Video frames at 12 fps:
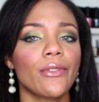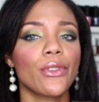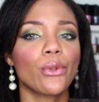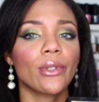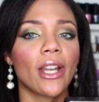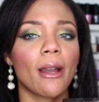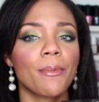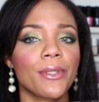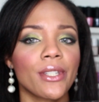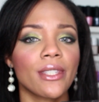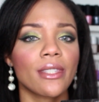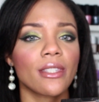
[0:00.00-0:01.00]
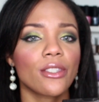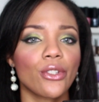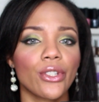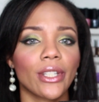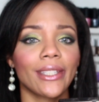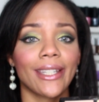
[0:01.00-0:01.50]
to give you 3 options, so
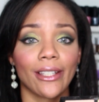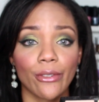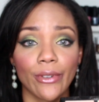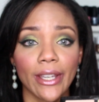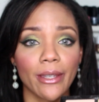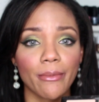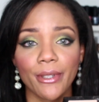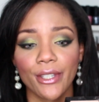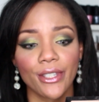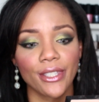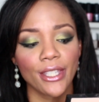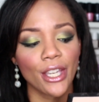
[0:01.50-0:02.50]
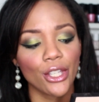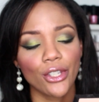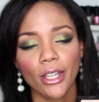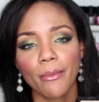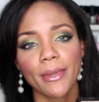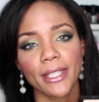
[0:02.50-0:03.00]
you're going to get it right, because
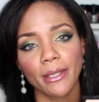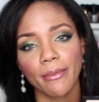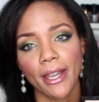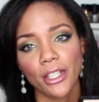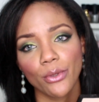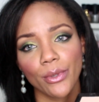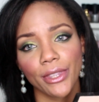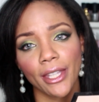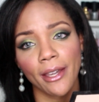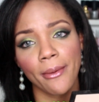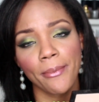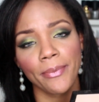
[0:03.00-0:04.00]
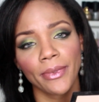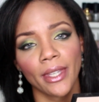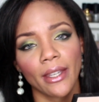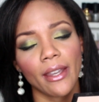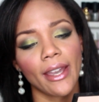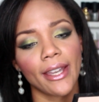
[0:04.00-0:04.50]
you can mix and match with them,
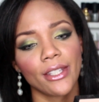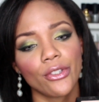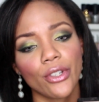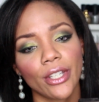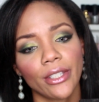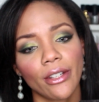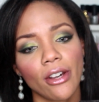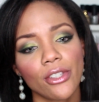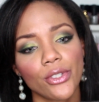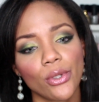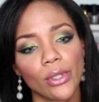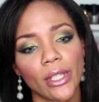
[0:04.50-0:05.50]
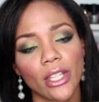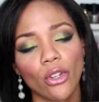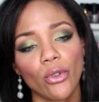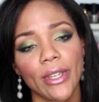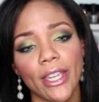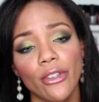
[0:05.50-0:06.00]
and you can also like
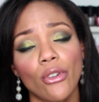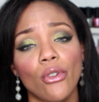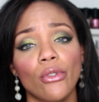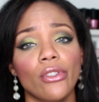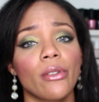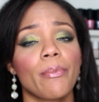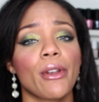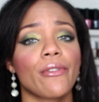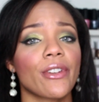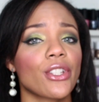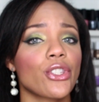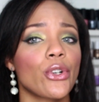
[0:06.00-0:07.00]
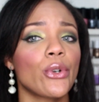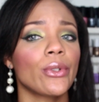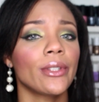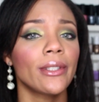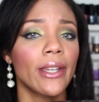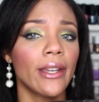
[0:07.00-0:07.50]
create your own perfect
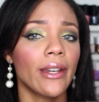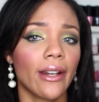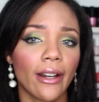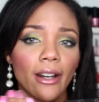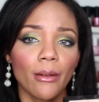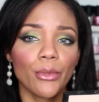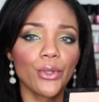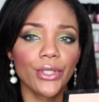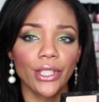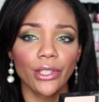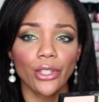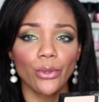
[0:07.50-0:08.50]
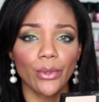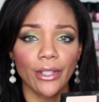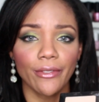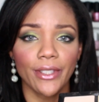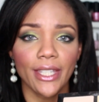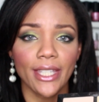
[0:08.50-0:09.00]
tone using 3
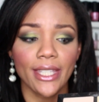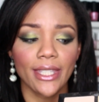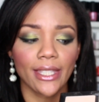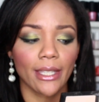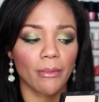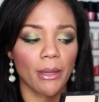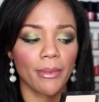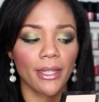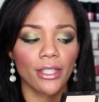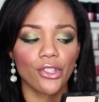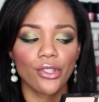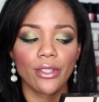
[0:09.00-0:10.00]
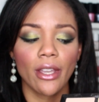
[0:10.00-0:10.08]
of these. Like, maybe